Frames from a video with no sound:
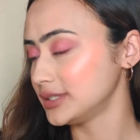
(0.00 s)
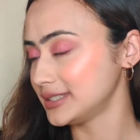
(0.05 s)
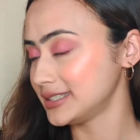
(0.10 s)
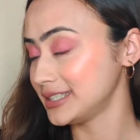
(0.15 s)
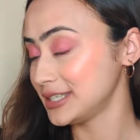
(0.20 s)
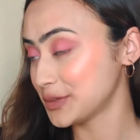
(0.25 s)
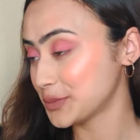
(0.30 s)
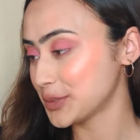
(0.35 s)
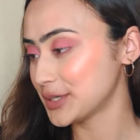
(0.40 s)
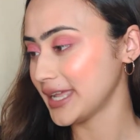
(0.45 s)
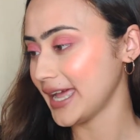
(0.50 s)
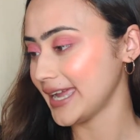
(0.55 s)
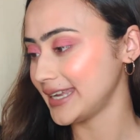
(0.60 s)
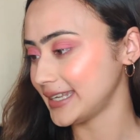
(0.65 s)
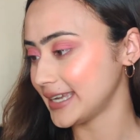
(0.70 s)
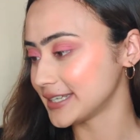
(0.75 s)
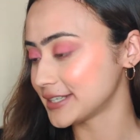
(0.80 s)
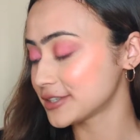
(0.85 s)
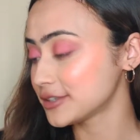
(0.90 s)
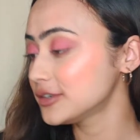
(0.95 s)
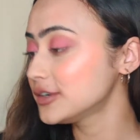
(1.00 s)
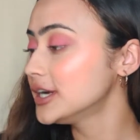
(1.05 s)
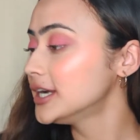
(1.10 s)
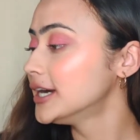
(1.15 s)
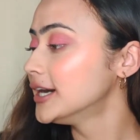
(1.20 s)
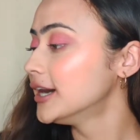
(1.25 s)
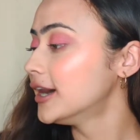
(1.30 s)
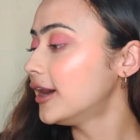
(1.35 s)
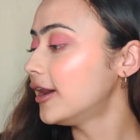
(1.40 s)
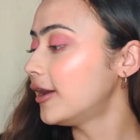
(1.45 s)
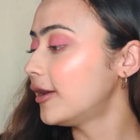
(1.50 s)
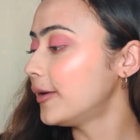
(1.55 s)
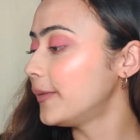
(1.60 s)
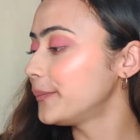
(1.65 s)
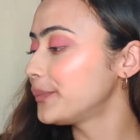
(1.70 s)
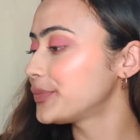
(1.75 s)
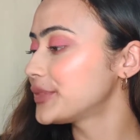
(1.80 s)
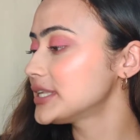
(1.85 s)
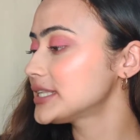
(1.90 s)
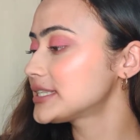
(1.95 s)
liquid highlighter.
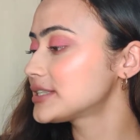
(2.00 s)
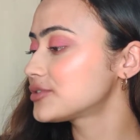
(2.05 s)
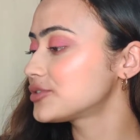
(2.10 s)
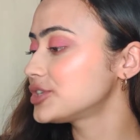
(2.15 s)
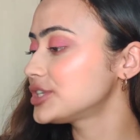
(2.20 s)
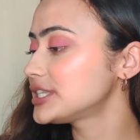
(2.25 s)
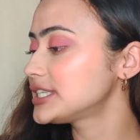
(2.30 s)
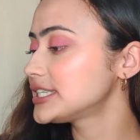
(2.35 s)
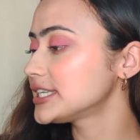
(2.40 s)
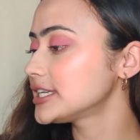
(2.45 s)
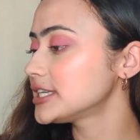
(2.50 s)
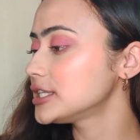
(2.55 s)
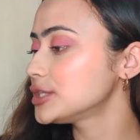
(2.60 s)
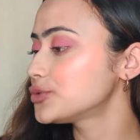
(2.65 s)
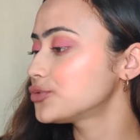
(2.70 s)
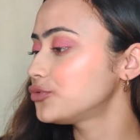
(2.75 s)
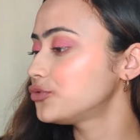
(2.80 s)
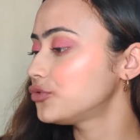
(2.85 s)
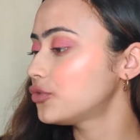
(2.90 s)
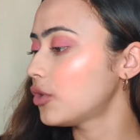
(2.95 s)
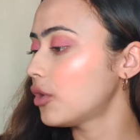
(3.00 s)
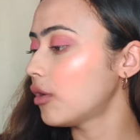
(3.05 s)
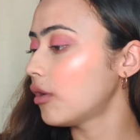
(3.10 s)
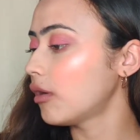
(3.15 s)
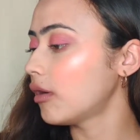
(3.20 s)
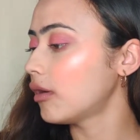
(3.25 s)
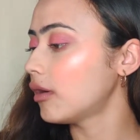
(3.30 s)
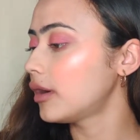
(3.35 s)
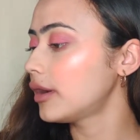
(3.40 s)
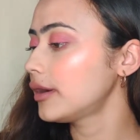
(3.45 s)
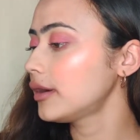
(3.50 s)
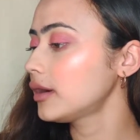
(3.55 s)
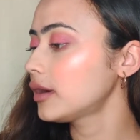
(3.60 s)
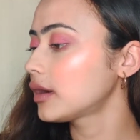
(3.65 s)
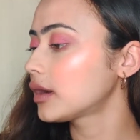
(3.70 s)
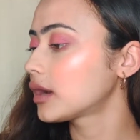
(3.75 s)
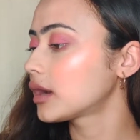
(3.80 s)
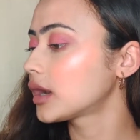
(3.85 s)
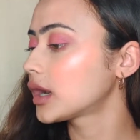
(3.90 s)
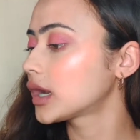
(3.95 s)
This retails for
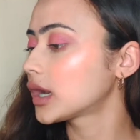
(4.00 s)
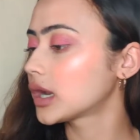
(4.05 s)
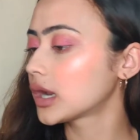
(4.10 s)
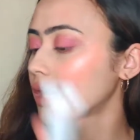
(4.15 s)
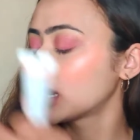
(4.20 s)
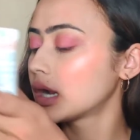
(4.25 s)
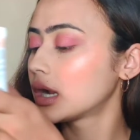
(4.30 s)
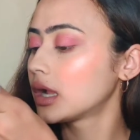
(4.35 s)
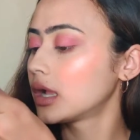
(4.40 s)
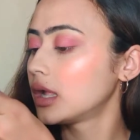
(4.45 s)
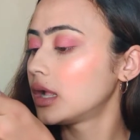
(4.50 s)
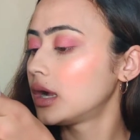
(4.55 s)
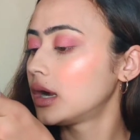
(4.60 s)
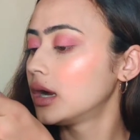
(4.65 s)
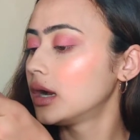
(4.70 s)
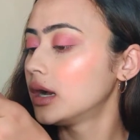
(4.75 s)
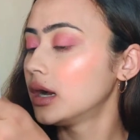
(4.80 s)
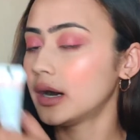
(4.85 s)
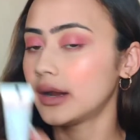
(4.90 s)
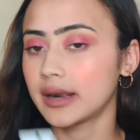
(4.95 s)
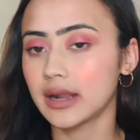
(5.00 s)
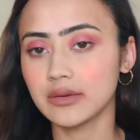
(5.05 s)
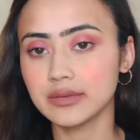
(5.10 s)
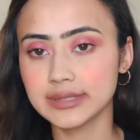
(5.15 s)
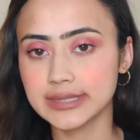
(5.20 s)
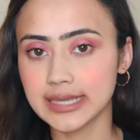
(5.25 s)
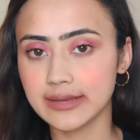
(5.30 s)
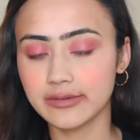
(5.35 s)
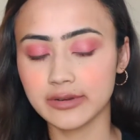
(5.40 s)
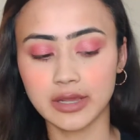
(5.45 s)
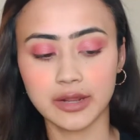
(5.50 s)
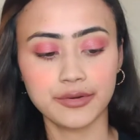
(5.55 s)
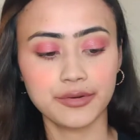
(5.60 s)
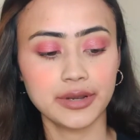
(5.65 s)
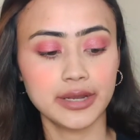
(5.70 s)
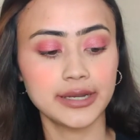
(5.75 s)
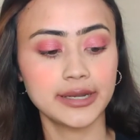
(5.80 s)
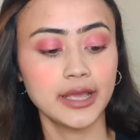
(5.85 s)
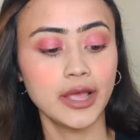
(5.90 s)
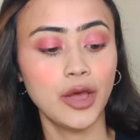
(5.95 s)
around
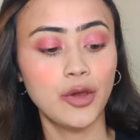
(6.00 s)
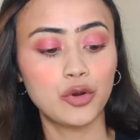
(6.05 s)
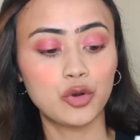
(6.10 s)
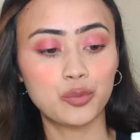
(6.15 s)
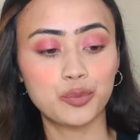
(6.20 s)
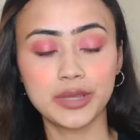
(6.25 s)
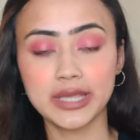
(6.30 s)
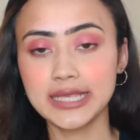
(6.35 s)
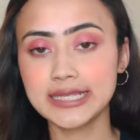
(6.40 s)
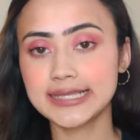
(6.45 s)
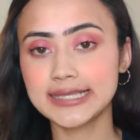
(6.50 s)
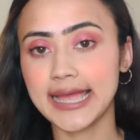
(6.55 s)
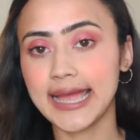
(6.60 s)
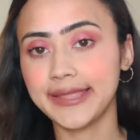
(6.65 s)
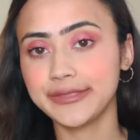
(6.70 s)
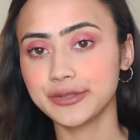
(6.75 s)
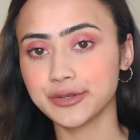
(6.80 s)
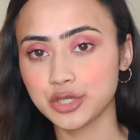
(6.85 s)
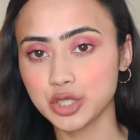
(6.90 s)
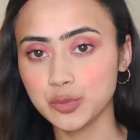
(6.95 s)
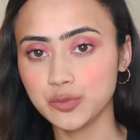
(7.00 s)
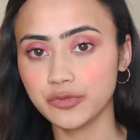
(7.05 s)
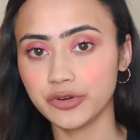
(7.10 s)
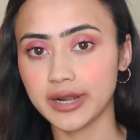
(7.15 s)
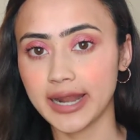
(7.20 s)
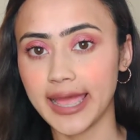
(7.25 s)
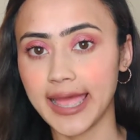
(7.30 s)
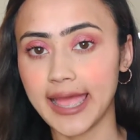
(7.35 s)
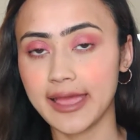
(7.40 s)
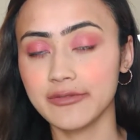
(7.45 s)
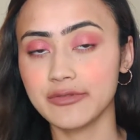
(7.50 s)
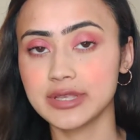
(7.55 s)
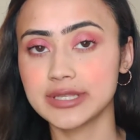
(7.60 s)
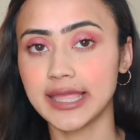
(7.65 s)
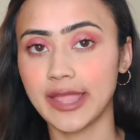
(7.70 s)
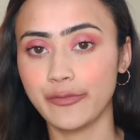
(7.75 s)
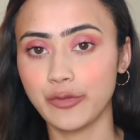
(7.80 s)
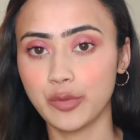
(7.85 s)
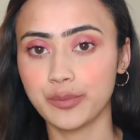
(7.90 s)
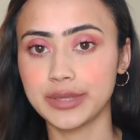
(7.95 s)
700 rupees, and the dupe for I have is
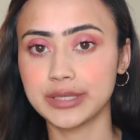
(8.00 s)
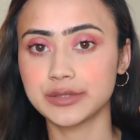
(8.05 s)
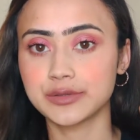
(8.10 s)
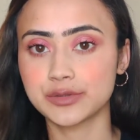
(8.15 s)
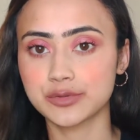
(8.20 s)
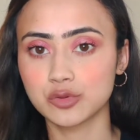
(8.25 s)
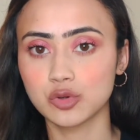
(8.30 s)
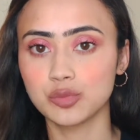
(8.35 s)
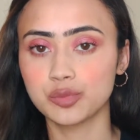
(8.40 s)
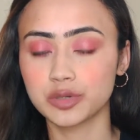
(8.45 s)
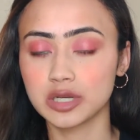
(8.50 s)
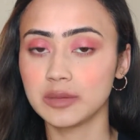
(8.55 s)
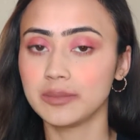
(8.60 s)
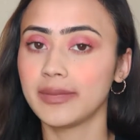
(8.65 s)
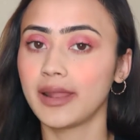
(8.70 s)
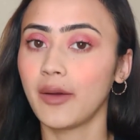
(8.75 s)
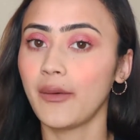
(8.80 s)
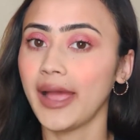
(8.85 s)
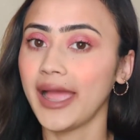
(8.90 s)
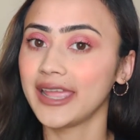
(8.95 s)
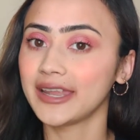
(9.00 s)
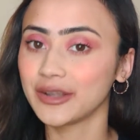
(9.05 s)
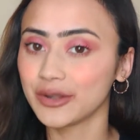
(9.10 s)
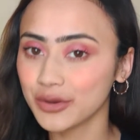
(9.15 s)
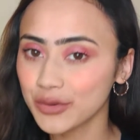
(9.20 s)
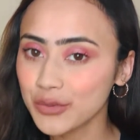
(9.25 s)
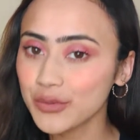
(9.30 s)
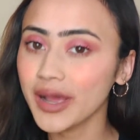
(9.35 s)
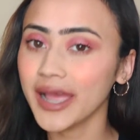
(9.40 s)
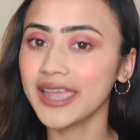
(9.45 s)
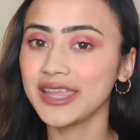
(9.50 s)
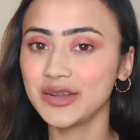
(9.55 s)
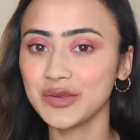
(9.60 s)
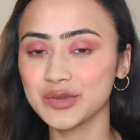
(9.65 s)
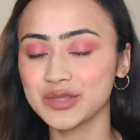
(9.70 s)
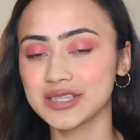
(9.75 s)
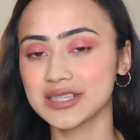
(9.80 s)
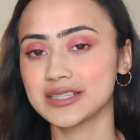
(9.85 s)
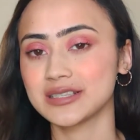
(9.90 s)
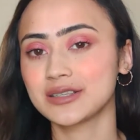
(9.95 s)
the base strobe cream. Now I know
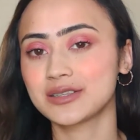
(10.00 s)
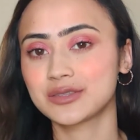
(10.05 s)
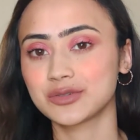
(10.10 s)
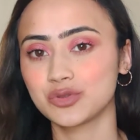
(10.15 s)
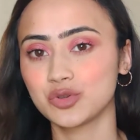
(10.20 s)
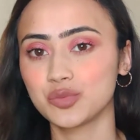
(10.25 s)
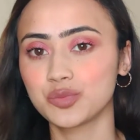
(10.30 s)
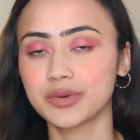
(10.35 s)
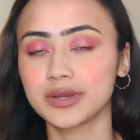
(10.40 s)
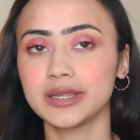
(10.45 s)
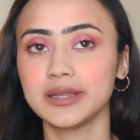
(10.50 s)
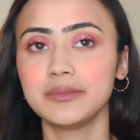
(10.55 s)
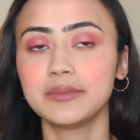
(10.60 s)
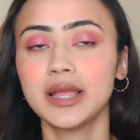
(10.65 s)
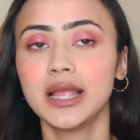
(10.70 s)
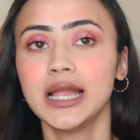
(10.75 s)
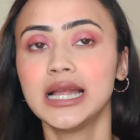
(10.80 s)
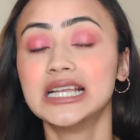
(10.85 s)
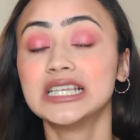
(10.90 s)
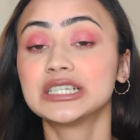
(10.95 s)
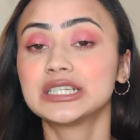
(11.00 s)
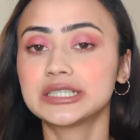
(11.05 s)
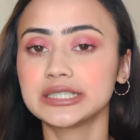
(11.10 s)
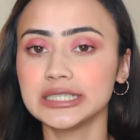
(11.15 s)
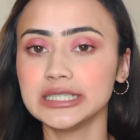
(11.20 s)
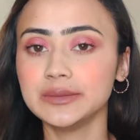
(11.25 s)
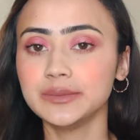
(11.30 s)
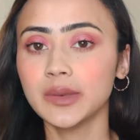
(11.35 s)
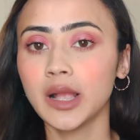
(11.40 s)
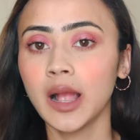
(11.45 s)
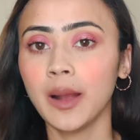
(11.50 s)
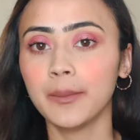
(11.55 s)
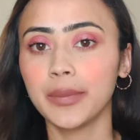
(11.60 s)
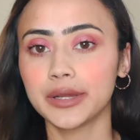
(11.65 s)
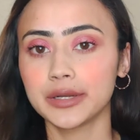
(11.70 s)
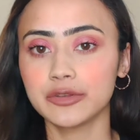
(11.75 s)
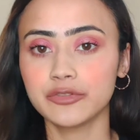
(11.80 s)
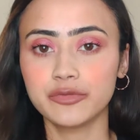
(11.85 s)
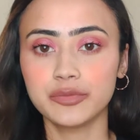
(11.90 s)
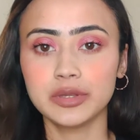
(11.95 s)
this is a strobe cream,
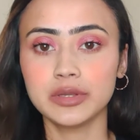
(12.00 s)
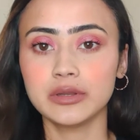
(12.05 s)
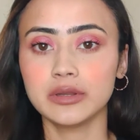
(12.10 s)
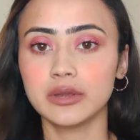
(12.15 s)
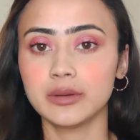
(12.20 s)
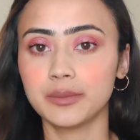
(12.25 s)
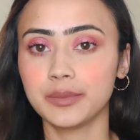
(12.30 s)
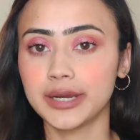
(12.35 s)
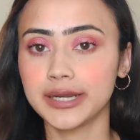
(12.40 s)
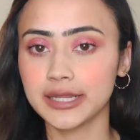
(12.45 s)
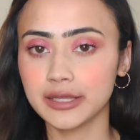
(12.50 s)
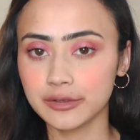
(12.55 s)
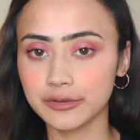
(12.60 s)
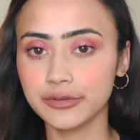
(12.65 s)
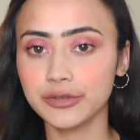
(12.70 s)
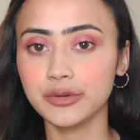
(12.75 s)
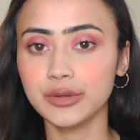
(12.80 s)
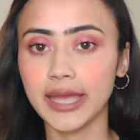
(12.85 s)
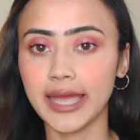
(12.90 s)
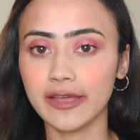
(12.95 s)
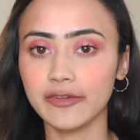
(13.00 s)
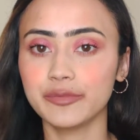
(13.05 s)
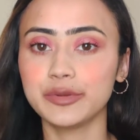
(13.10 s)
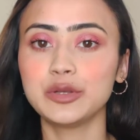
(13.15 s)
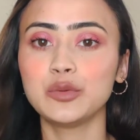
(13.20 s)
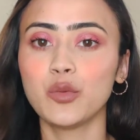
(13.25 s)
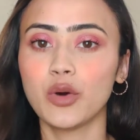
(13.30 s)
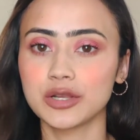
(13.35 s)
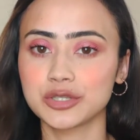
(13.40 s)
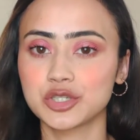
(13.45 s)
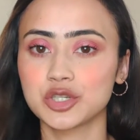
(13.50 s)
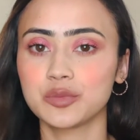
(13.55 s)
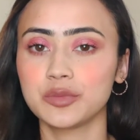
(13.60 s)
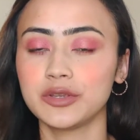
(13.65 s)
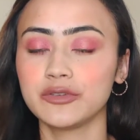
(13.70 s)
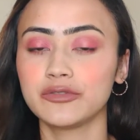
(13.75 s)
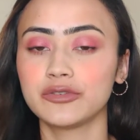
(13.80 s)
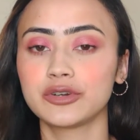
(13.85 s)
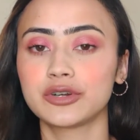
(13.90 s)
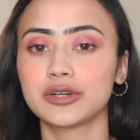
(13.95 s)
but if you have been watching
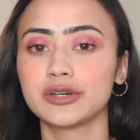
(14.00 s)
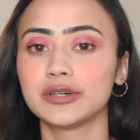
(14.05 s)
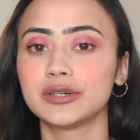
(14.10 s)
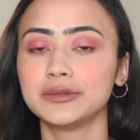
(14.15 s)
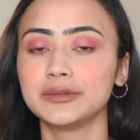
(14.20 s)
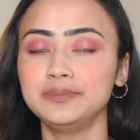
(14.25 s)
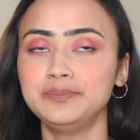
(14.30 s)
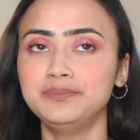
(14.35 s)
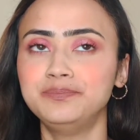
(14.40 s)
me for